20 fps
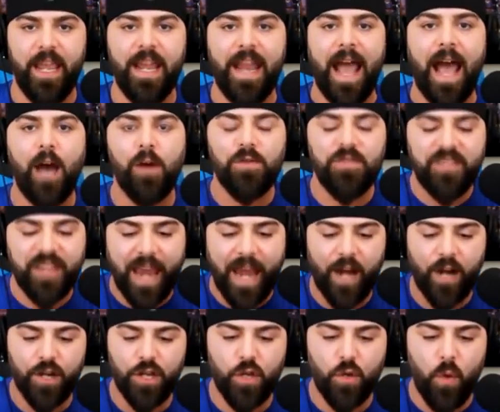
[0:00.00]
And how
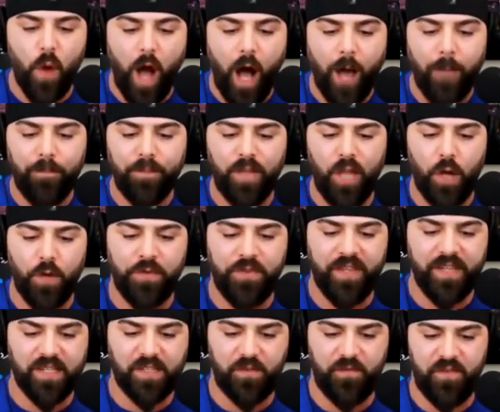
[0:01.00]
dare you upload
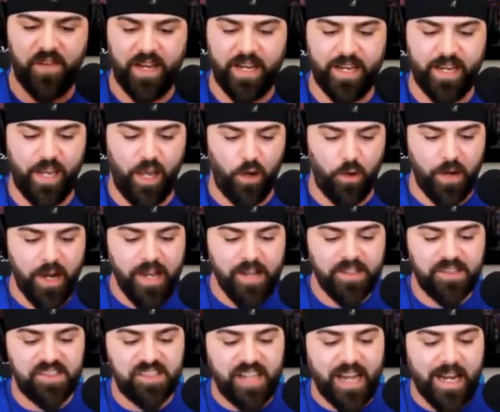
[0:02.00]
this video
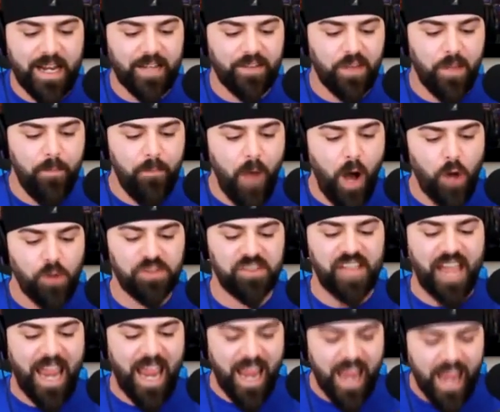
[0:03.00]
stating the most